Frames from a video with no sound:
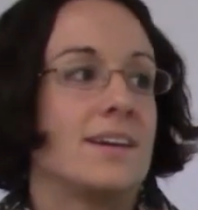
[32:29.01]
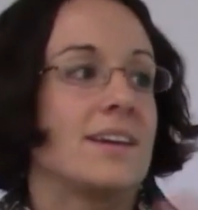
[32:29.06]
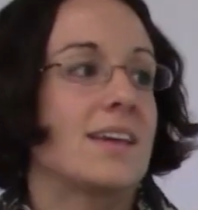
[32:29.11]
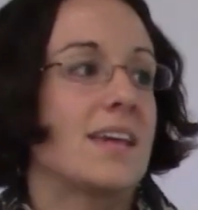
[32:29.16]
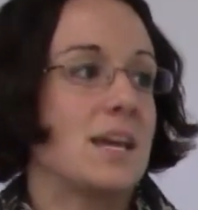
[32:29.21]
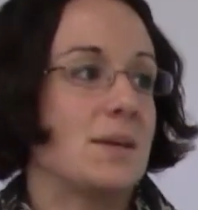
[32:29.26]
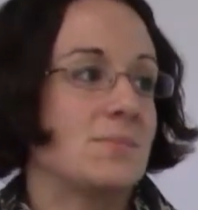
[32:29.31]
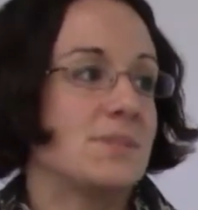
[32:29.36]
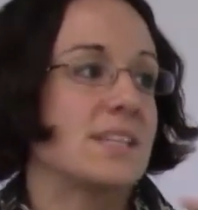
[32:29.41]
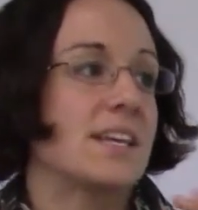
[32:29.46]

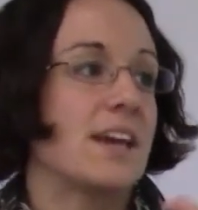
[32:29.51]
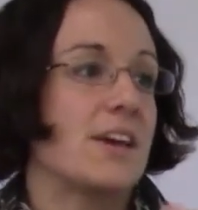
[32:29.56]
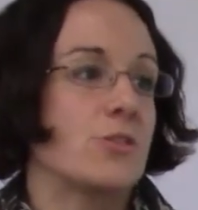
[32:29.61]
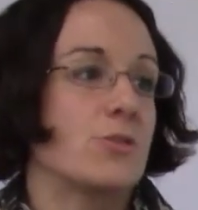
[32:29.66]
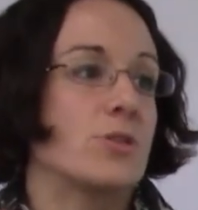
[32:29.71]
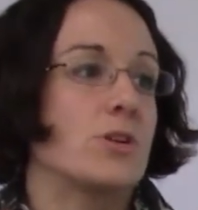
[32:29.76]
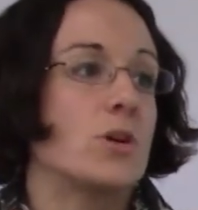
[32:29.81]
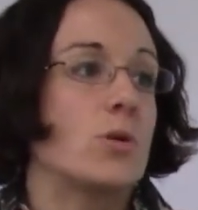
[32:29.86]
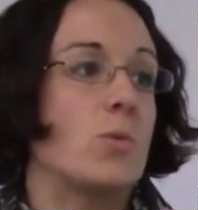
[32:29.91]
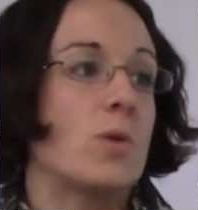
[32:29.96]
came
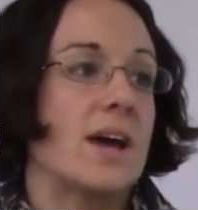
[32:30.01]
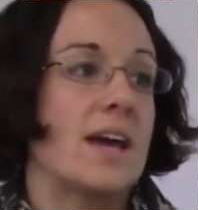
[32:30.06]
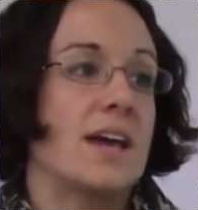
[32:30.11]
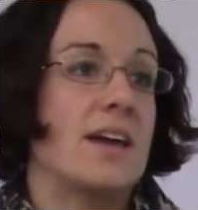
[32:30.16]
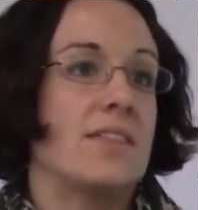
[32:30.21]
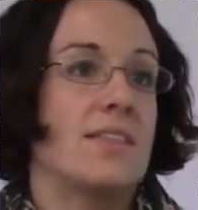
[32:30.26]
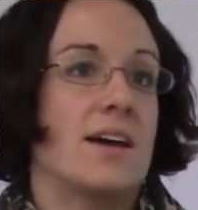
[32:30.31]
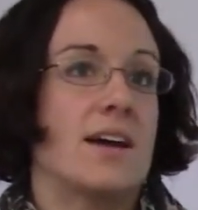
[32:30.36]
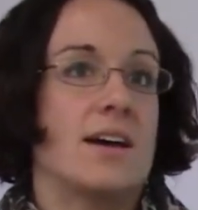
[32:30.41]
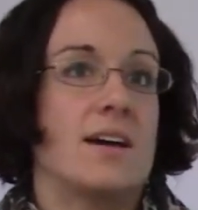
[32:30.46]
together in a
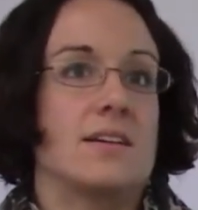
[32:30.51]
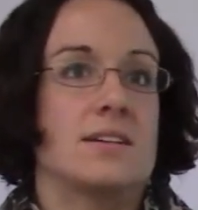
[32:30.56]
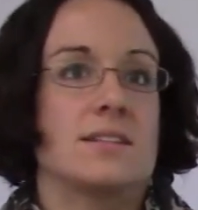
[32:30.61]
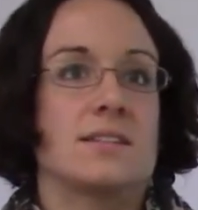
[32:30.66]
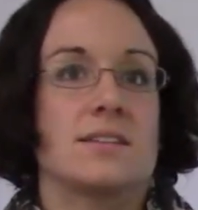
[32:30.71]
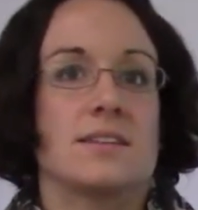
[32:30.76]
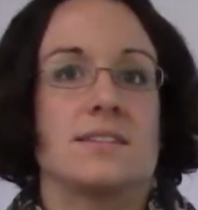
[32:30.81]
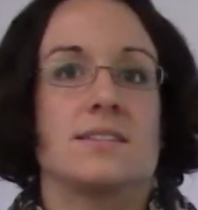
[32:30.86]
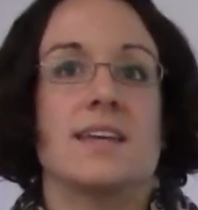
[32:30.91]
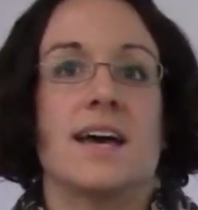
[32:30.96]
way that
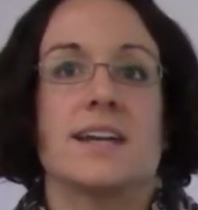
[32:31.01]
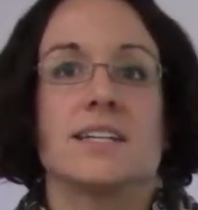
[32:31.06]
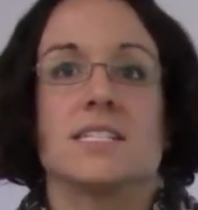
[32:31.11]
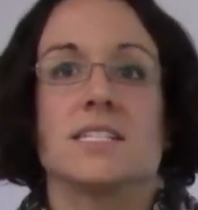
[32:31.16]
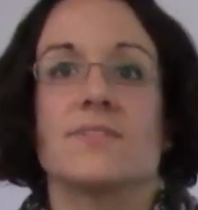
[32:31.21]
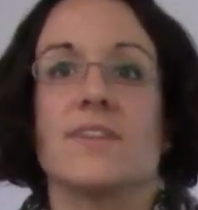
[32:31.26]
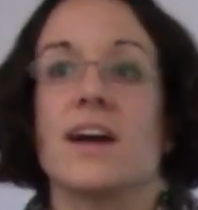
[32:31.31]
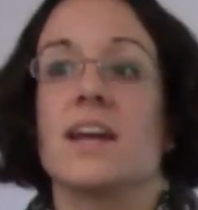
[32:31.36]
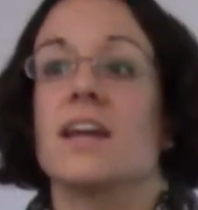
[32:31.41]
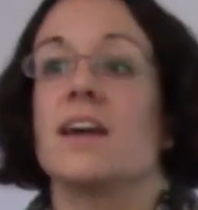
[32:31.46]

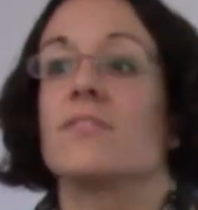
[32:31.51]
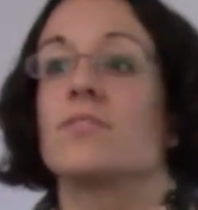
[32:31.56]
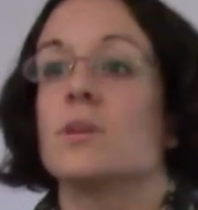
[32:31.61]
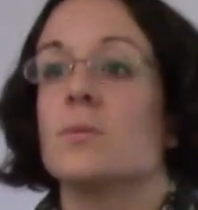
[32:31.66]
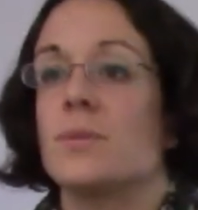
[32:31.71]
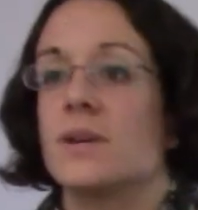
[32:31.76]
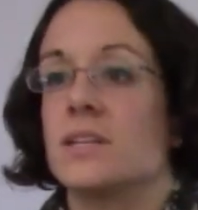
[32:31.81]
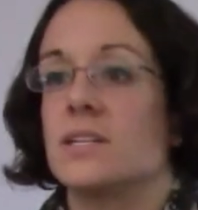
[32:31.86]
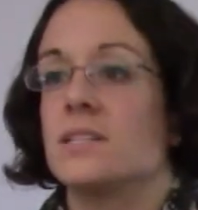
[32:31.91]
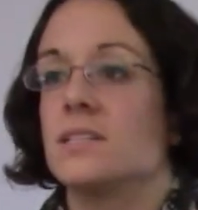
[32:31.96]
satisfied
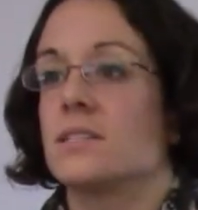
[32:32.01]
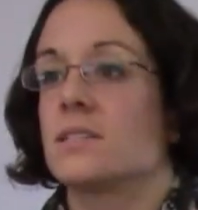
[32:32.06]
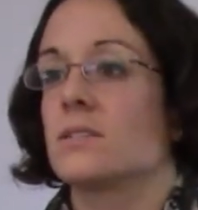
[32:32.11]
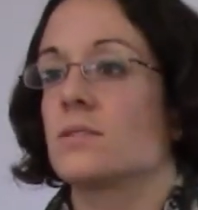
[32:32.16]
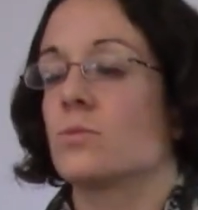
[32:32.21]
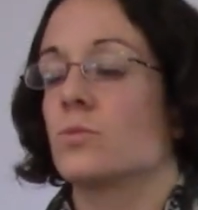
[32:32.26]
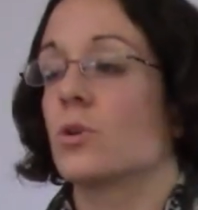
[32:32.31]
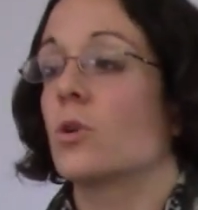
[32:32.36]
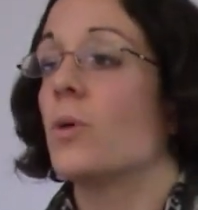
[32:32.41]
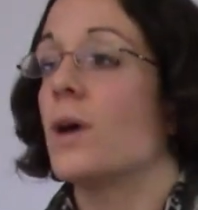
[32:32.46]

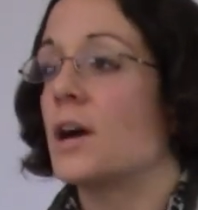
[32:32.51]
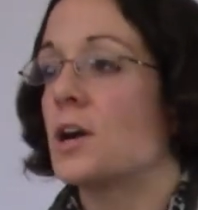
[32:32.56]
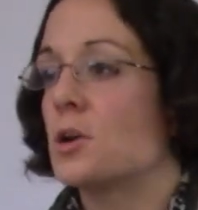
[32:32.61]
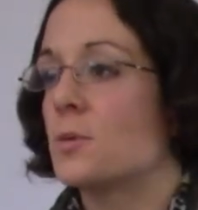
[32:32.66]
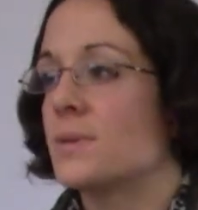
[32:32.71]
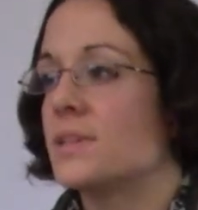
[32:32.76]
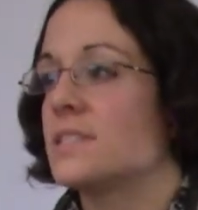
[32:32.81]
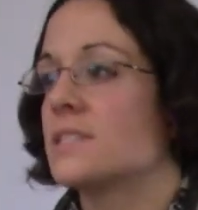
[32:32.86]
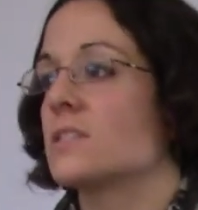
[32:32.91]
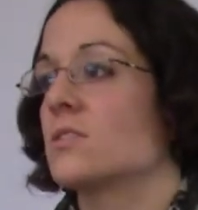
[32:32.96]
everybody's
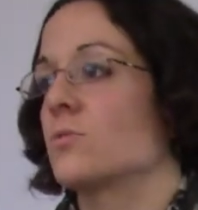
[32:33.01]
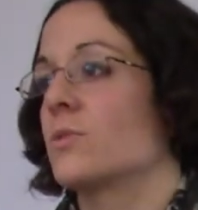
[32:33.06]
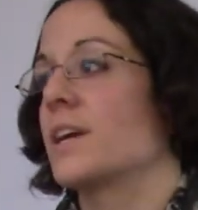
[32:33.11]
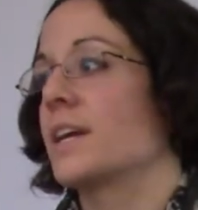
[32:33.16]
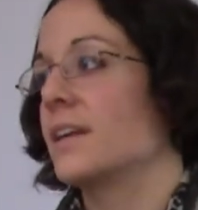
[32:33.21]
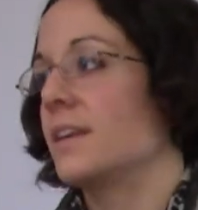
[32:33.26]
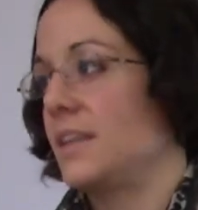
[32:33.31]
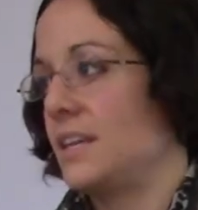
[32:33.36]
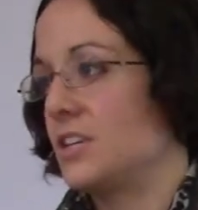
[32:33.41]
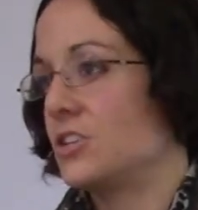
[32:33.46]
requirements and
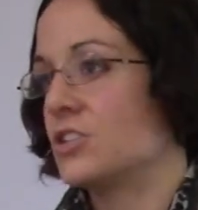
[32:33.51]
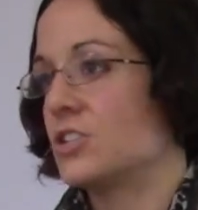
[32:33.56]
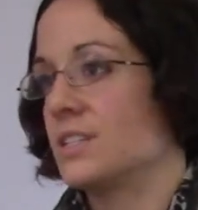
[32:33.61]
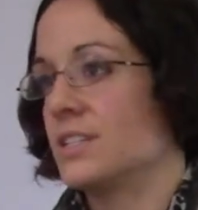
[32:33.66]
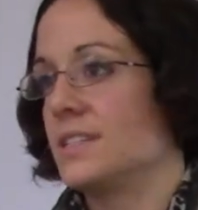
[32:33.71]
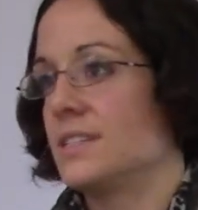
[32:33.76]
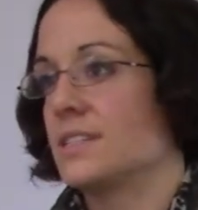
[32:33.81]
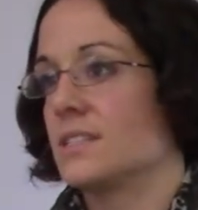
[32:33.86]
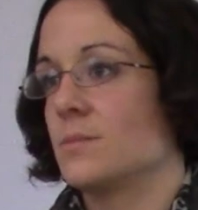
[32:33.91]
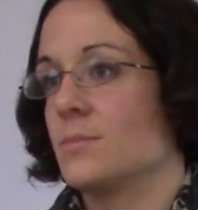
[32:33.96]

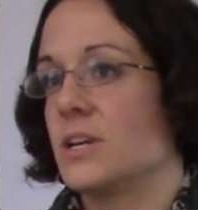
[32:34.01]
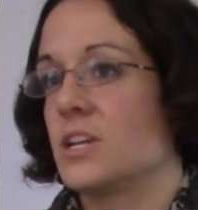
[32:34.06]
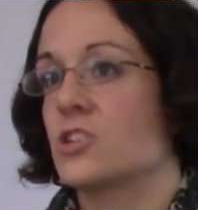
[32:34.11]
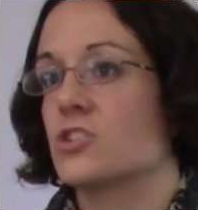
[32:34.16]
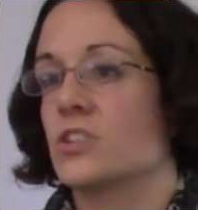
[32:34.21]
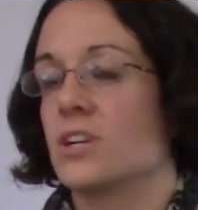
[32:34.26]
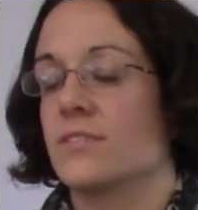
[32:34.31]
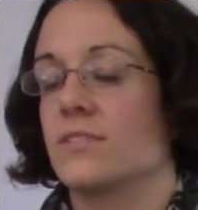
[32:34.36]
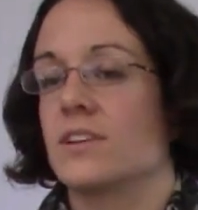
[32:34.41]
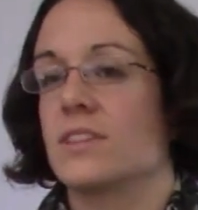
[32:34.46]
regulations and make
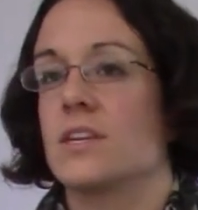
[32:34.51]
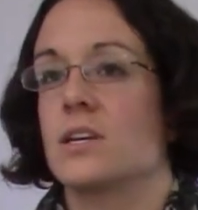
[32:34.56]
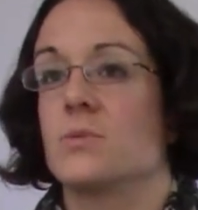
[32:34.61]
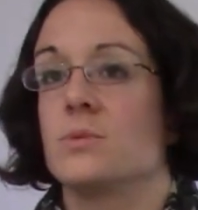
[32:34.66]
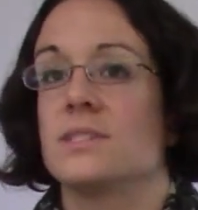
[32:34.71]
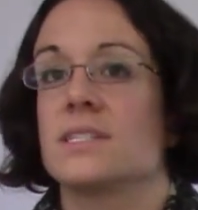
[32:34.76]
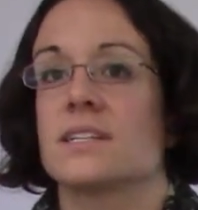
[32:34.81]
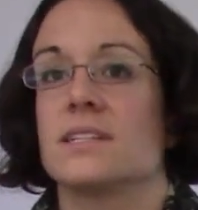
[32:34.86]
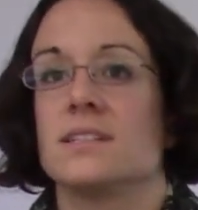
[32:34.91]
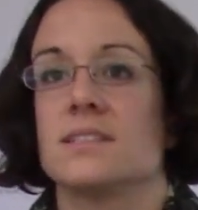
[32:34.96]
sure everything
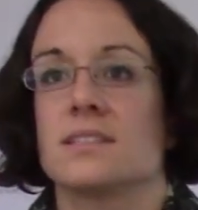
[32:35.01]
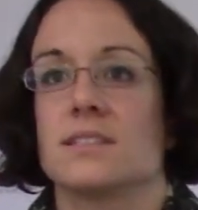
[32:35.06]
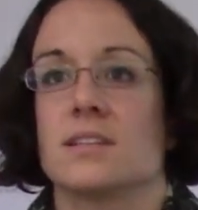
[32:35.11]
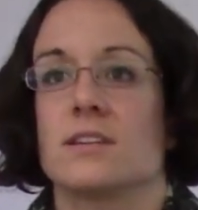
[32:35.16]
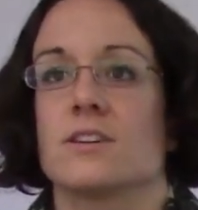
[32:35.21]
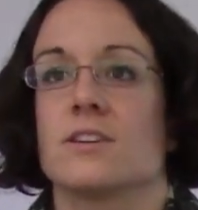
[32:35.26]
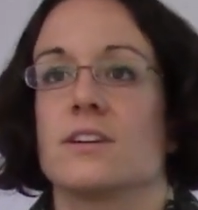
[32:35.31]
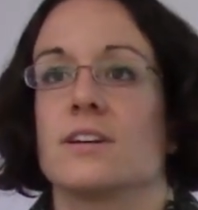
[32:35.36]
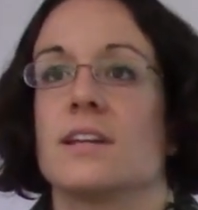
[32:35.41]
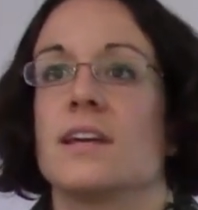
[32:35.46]
was
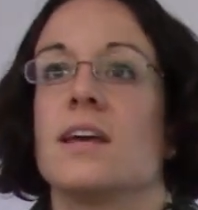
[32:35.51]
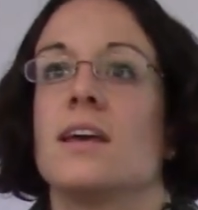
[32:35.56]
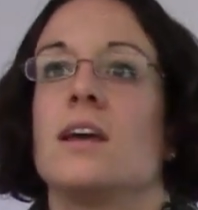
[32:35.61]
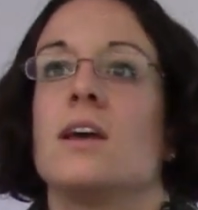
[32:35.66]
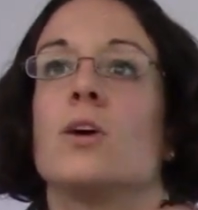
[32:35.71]
considered.